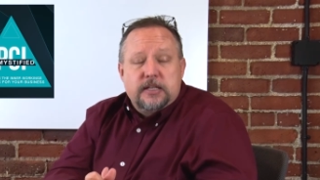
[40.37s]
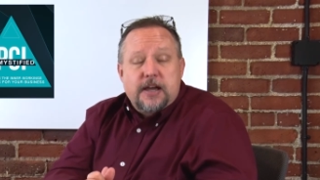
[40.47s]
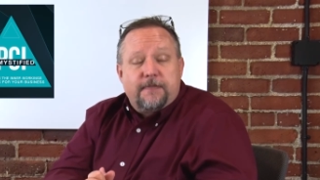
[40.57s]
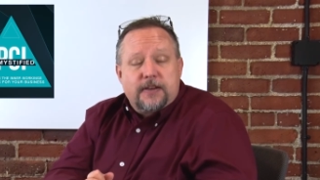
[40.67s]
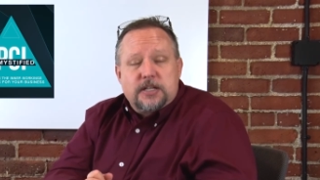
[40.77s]

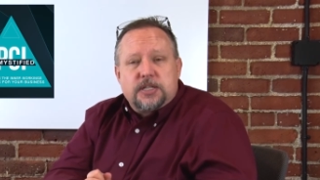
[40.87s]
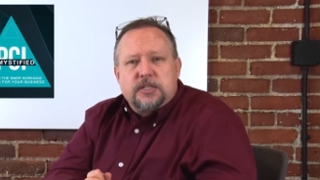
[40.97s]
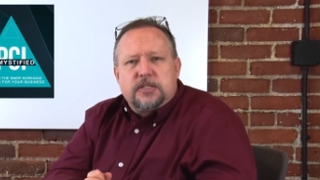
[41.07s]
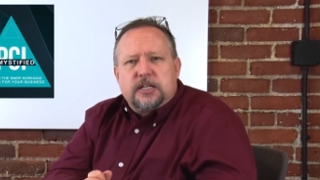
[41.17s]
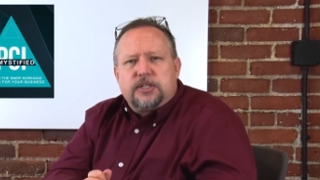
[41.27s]

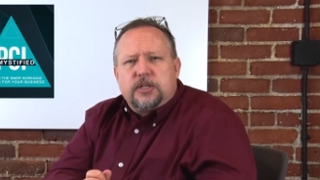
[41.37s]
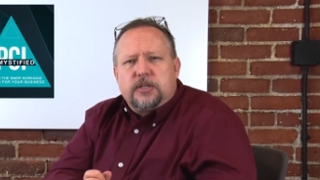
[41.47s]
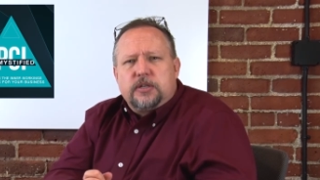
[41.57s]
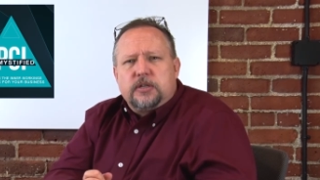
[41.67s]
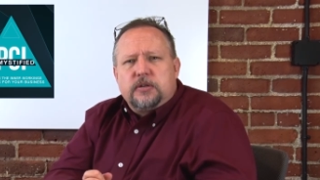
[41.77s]
definitions that
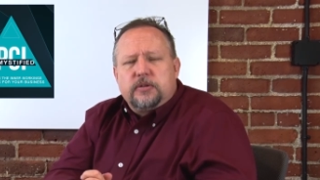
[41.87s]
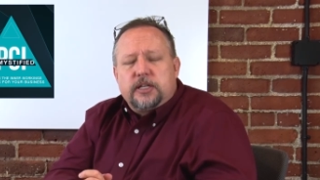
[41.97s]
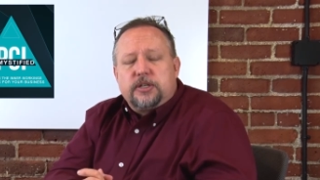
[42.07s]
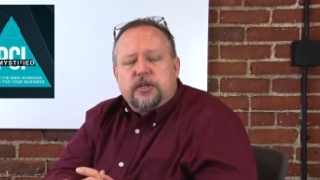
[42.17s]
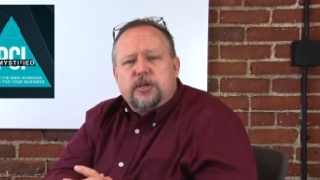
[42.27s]
you're
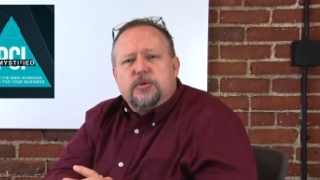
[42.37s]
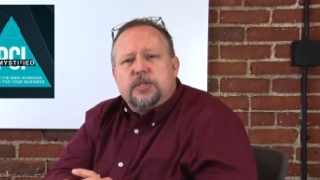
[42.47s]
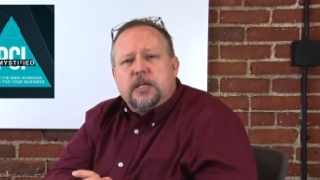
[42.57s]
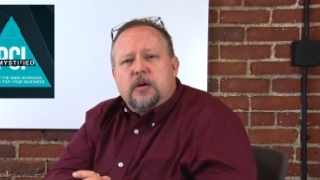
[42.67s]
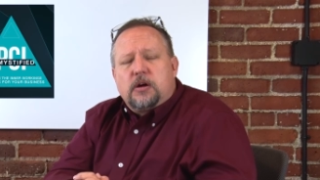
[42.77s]

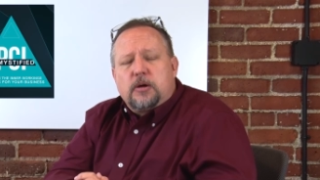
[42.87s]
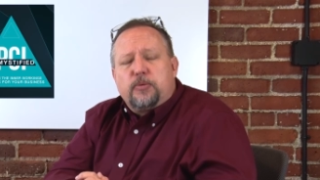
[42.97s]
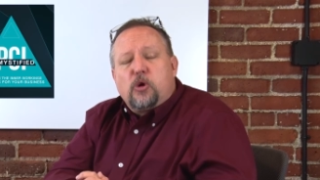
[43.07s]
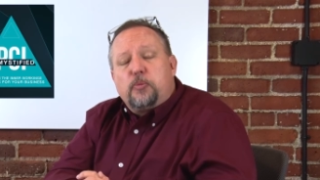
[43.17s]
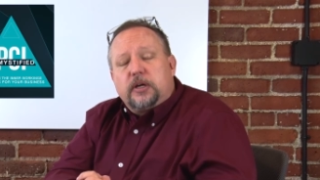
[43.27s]
using are
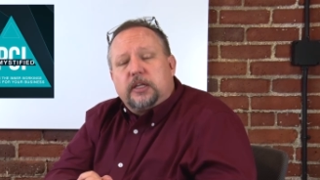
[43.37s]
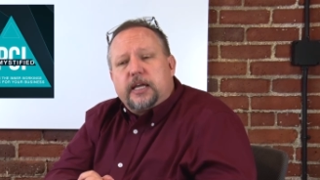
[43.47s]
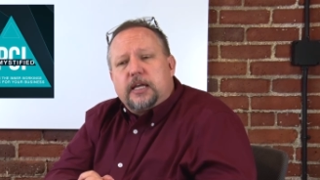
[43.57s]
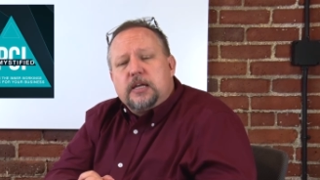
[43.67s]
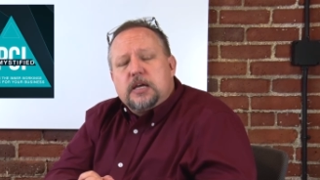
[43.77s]

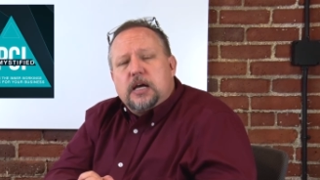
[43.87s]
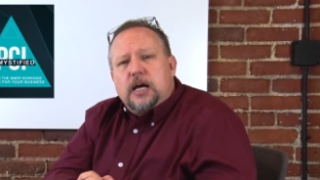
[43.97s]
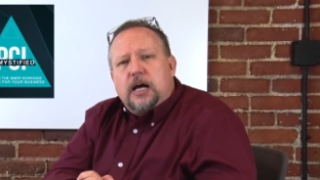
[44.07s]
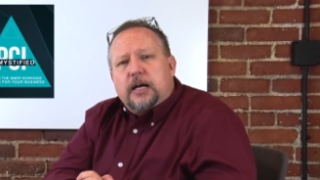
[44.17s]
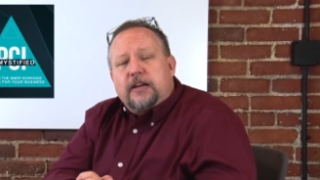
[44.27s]
appropriately
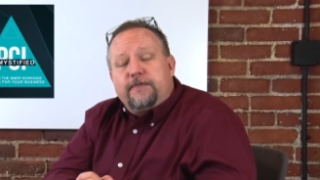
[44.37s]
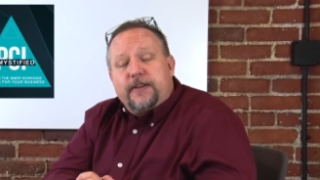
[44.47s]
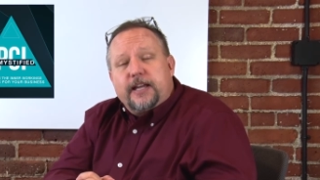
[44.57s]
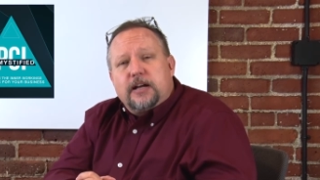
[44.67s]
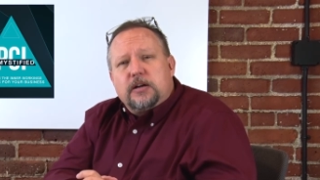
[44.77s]

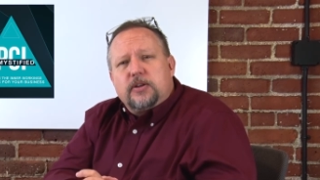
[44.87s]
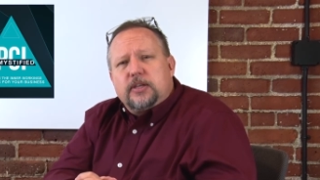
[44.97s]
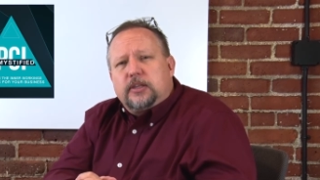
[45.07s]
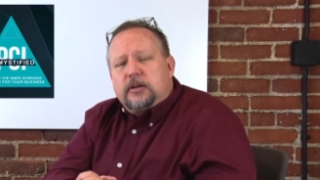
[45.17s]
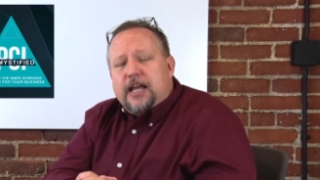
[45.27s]
configured,
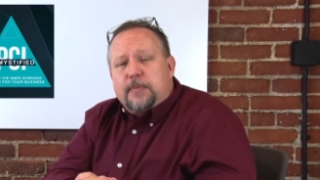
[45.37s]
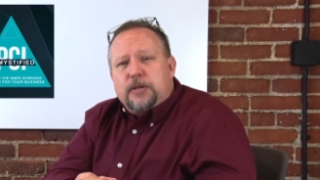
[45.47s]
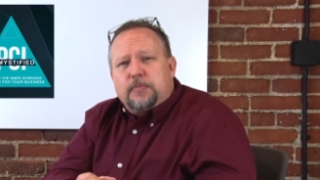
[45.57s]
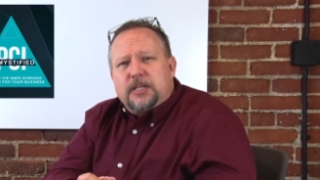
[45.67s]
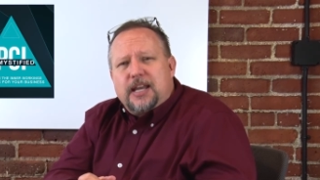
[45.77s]
that they're
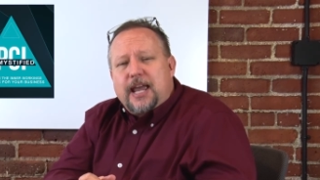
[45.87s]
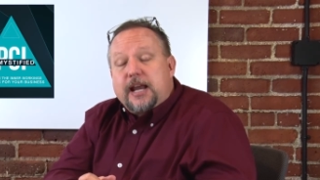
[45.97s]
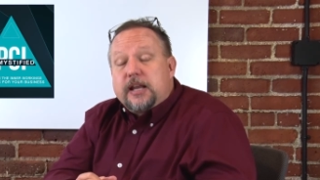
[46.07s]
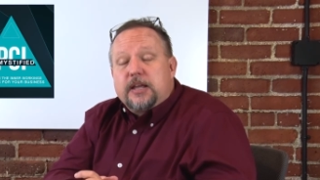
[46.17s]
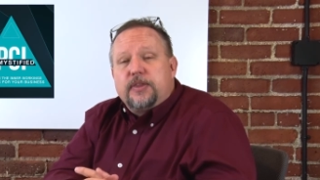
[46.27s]
kept up to
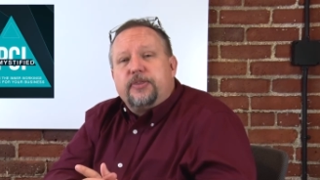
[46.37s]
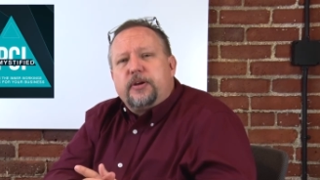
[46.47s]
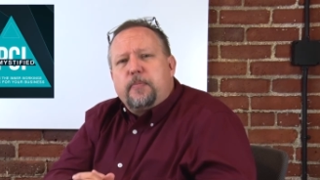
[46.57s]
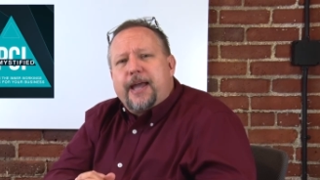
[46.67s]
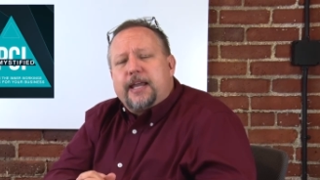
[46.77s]
date, and that
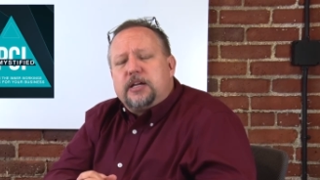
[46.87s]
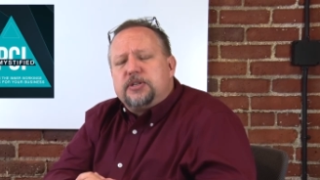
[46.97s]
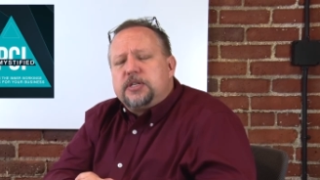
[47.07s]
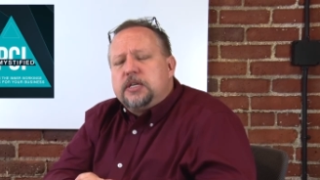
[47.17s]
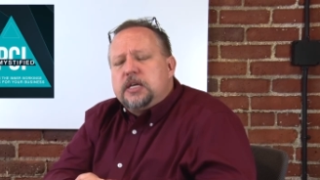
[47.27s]
they're
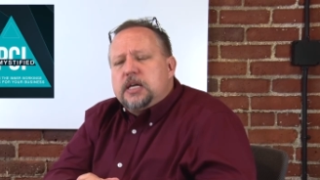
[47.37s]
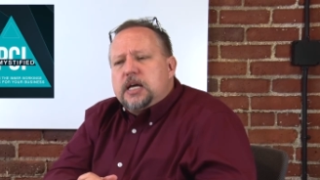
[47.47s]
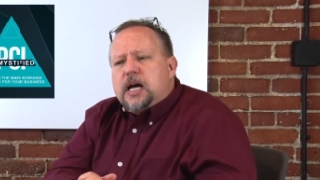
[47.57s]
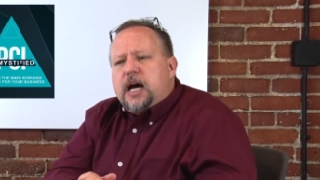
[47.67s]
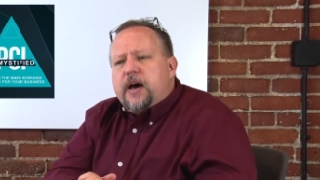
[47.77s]
managed,
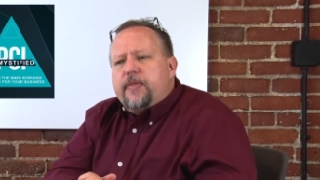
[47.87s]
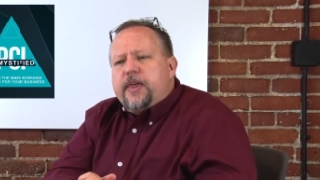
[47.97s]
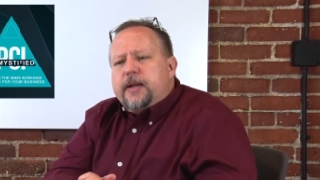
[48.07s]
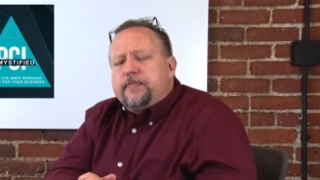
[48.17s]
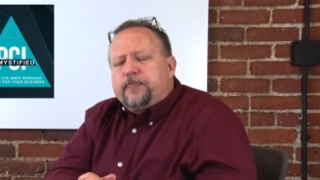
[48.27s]

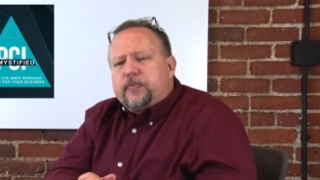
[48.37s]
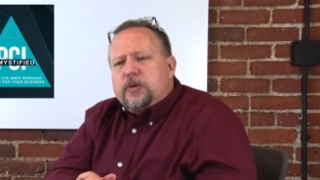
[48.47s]
that